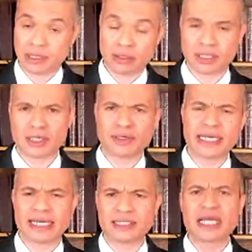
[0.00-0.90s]
He not only
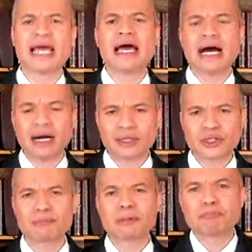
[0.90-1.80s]
has
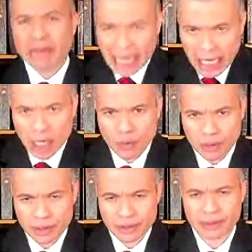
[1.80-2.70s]
ultimate
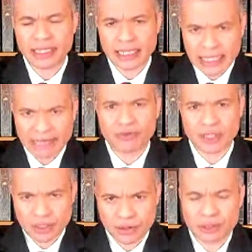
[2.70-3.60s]
power in heaven
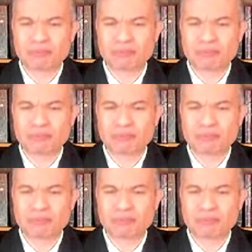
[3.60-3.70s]
and earth,